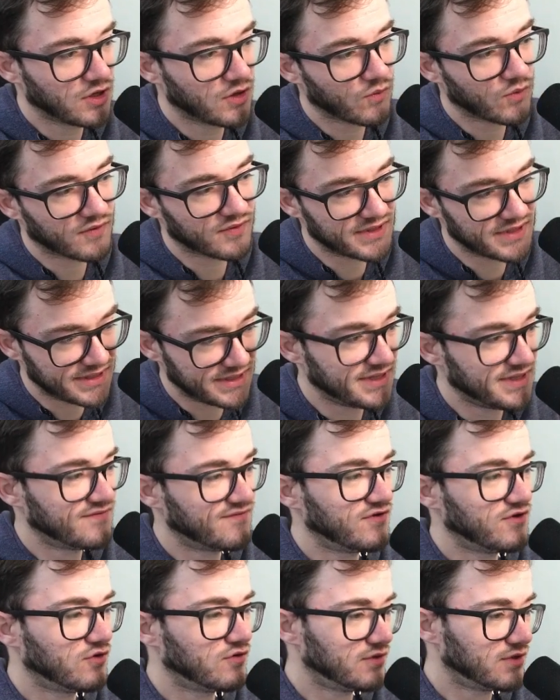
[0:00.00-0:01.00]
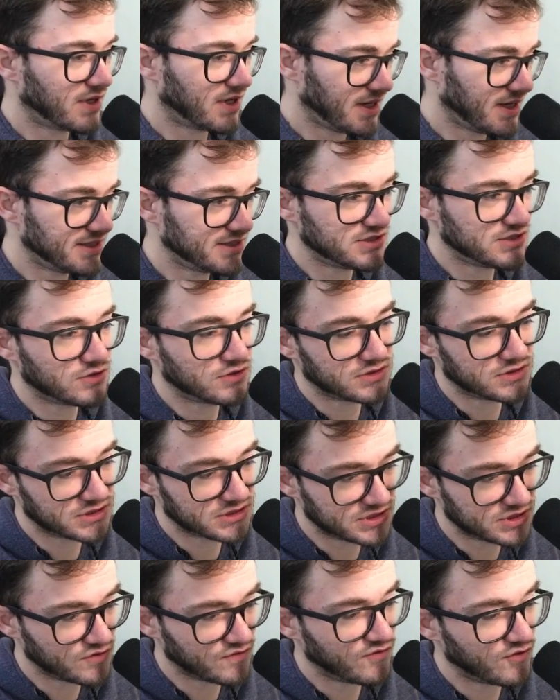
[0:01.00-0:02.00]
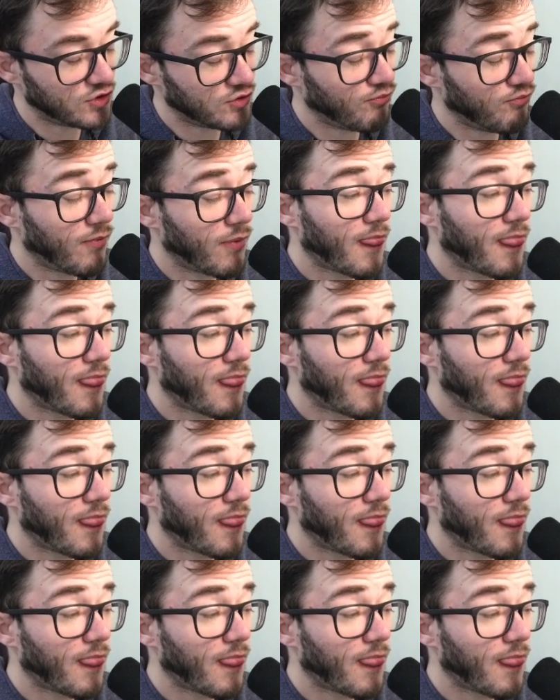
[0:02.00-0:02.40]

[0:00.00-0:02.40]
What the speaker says: with the Leafeon, the Glaceon, the Sylveon.